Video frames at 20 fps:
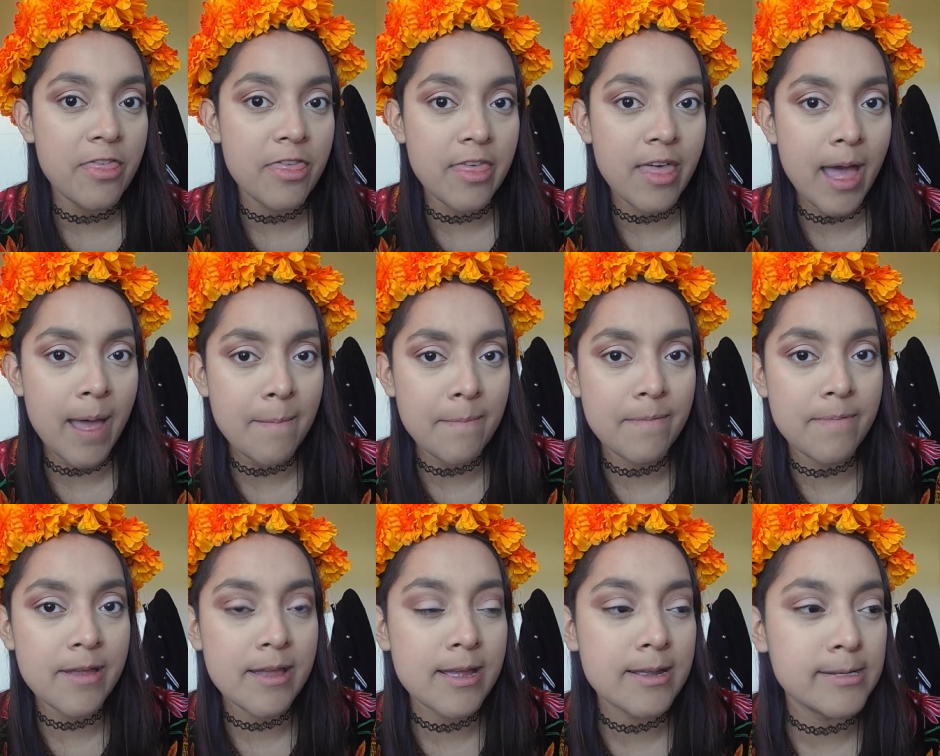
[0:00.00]
that
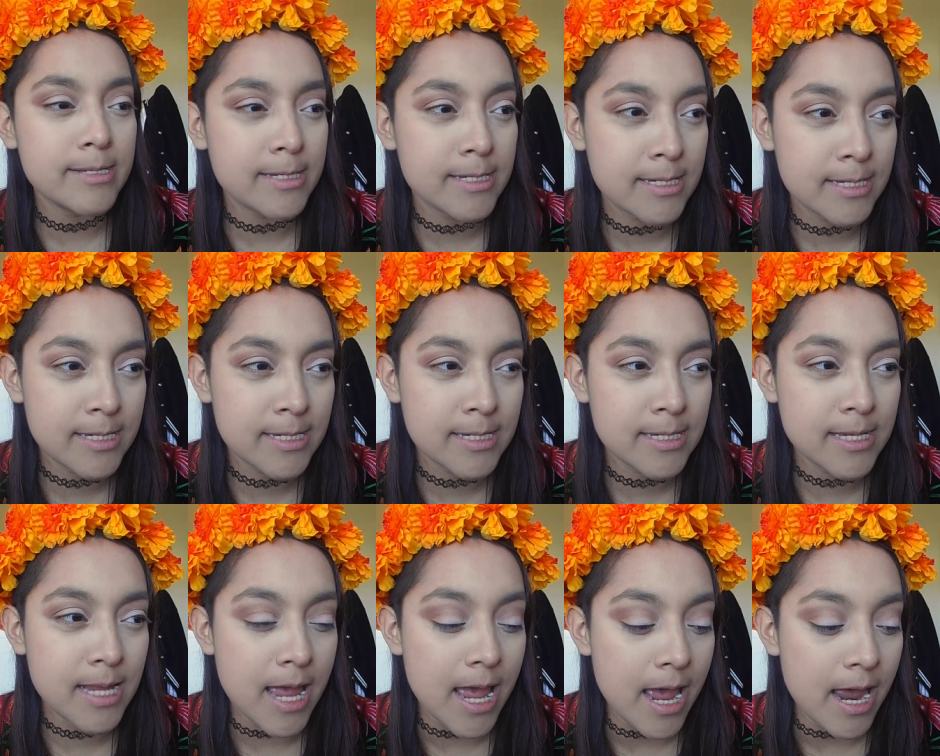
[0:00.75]
being
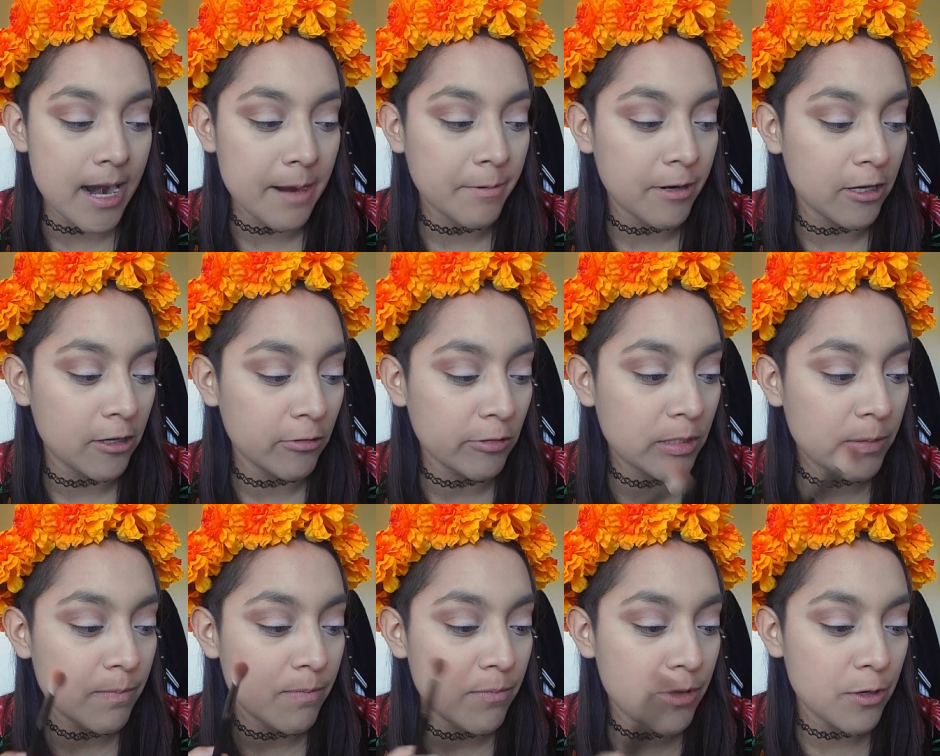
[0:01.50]
said, I'm gonna
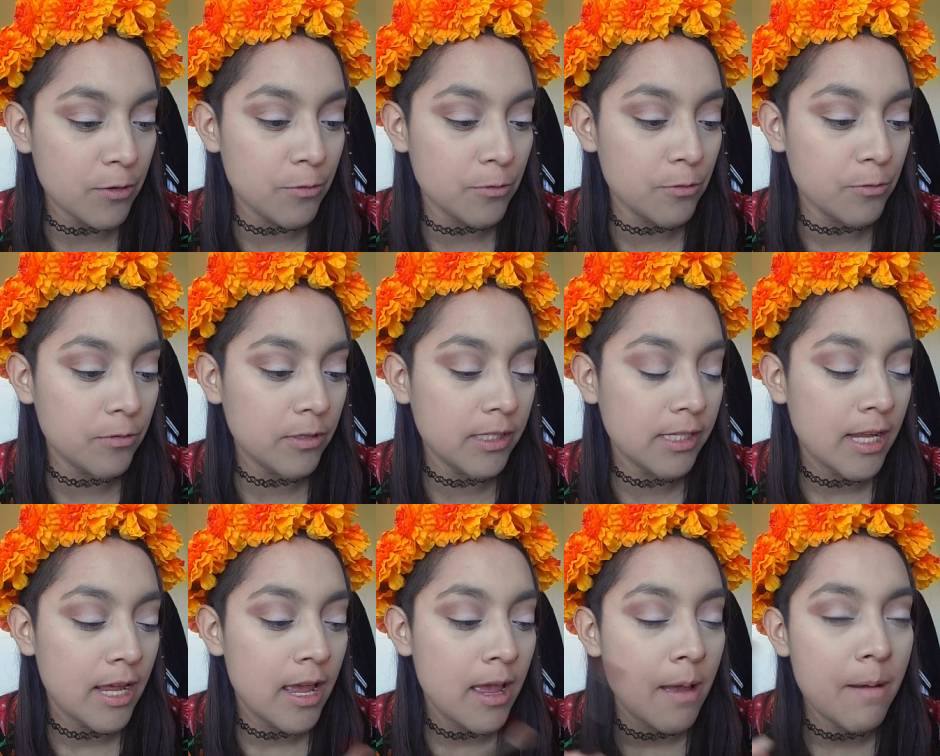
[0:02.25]
use Muse